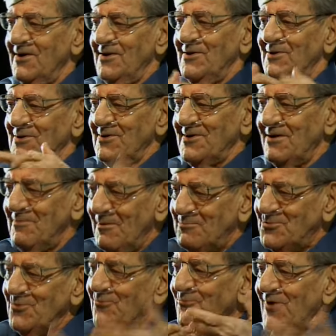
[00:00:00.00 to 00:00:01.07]
come up too far,
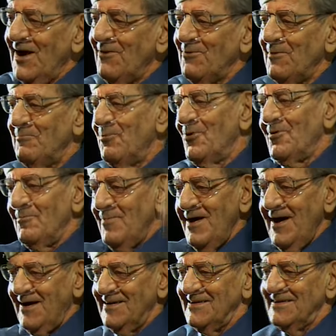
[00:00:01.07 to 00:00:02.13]
we'd pull him back.
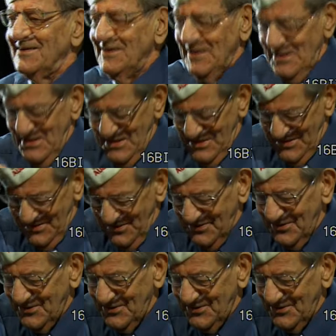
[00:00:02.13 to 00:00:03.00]
And uh,